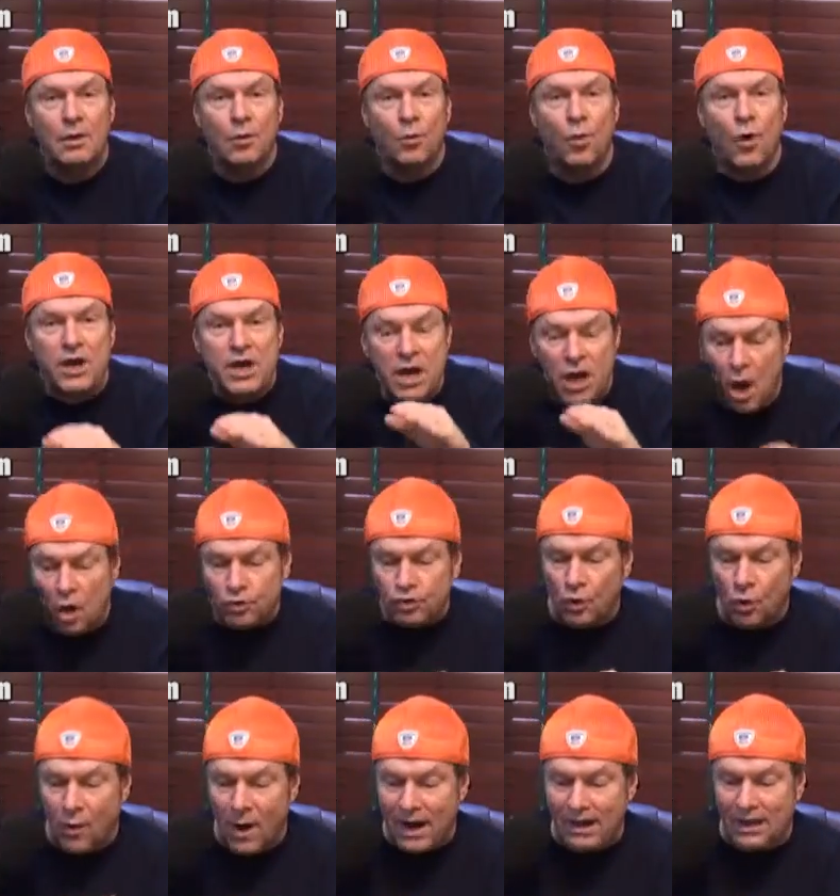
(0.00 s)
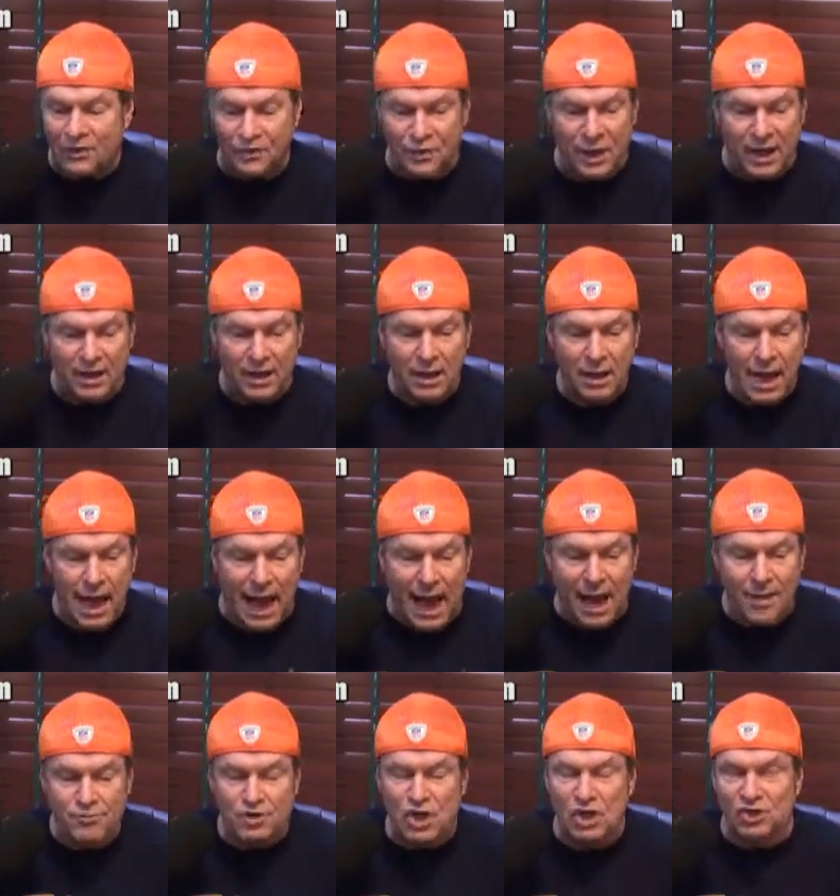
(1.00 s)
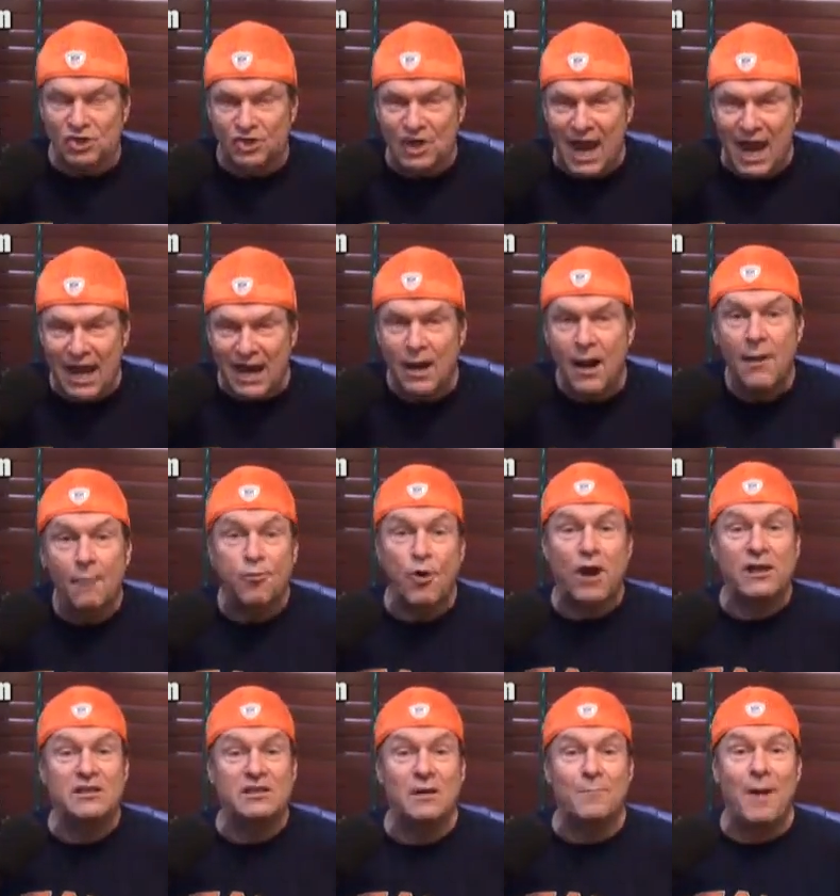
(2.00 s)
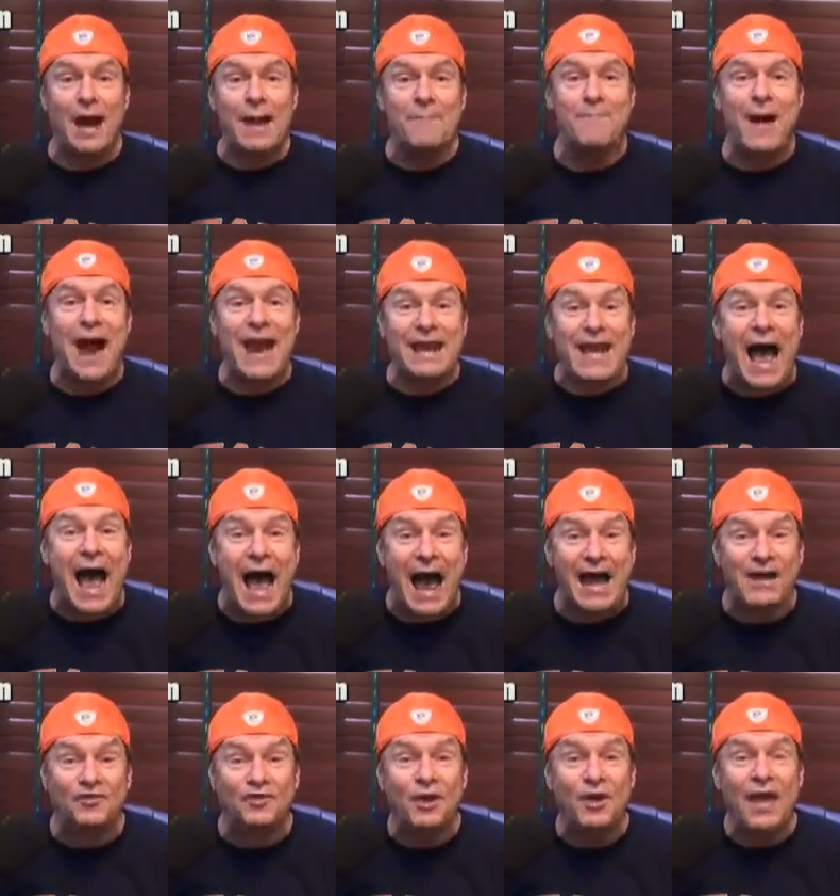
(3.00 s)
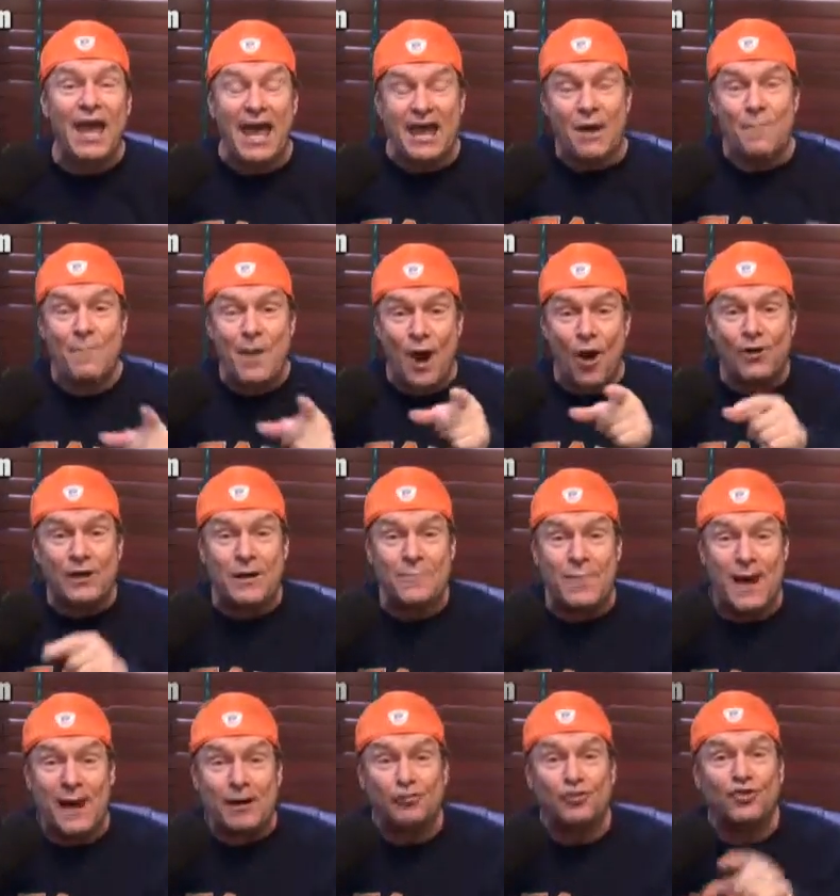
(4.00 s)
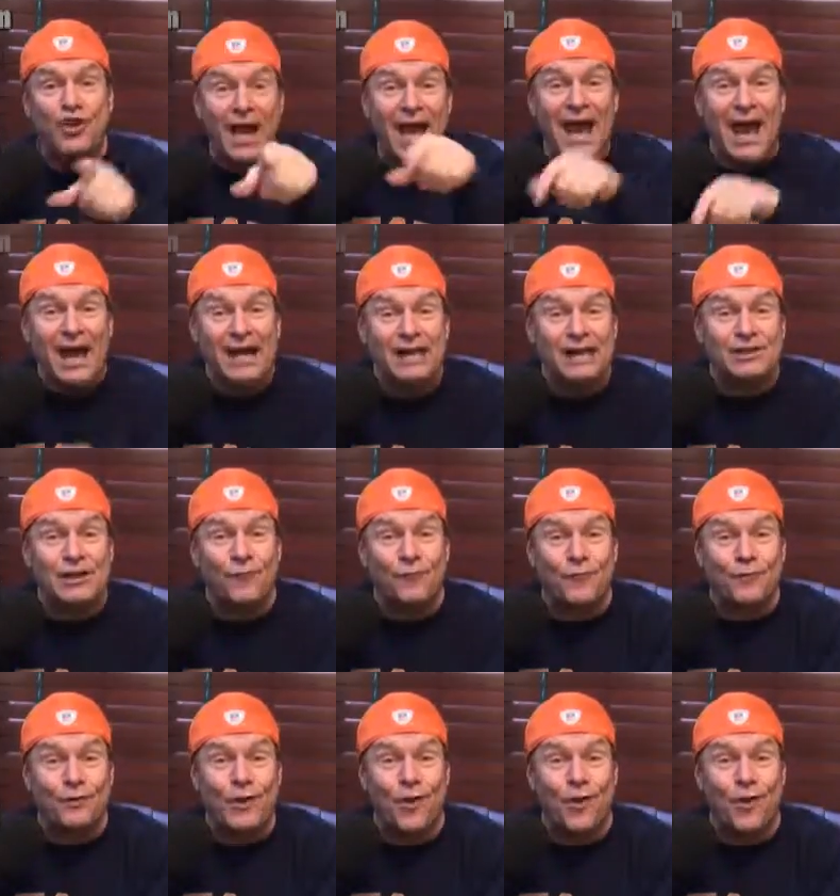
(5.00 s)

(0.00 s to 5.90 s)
where you don't do anything. I'm just saying. Brought to you by my guys at American Mattress, 80 different